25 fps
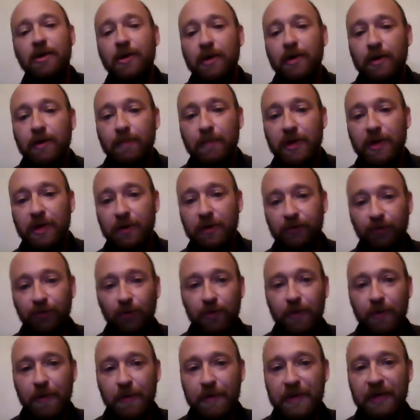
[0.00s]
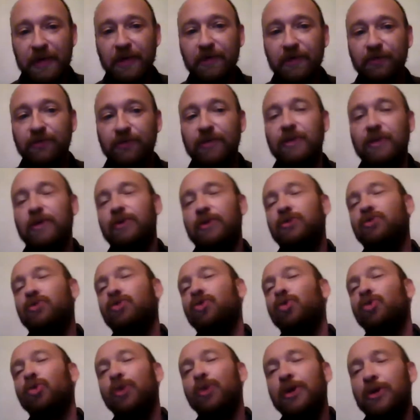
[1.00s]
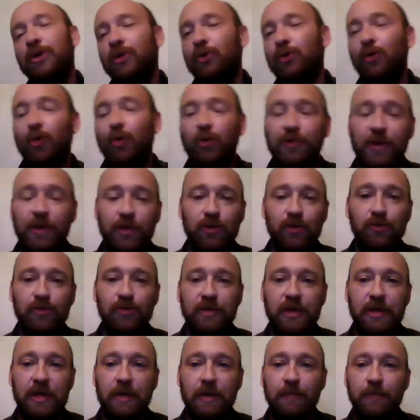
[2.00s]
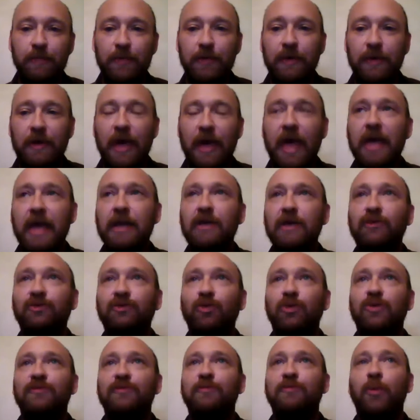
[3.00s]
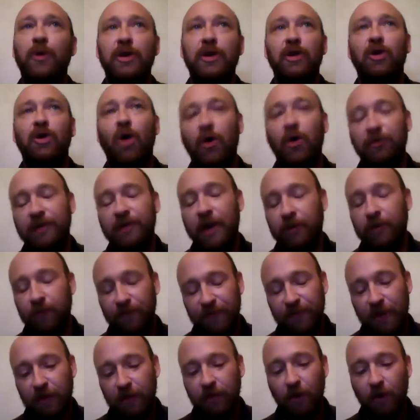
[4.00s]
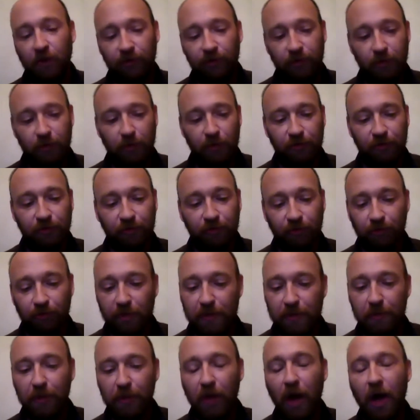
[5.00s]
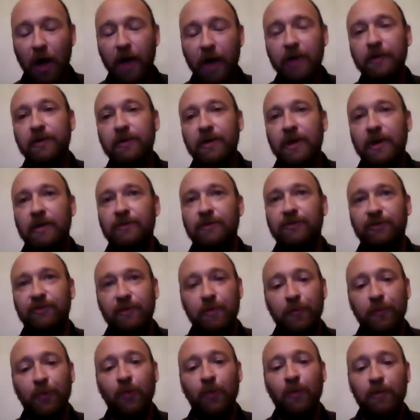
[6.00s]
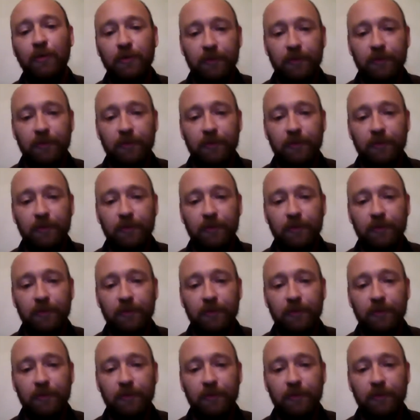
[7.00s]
Meaning, so it is critical that you keep any sort of point of contact with that customer streamlined and simple.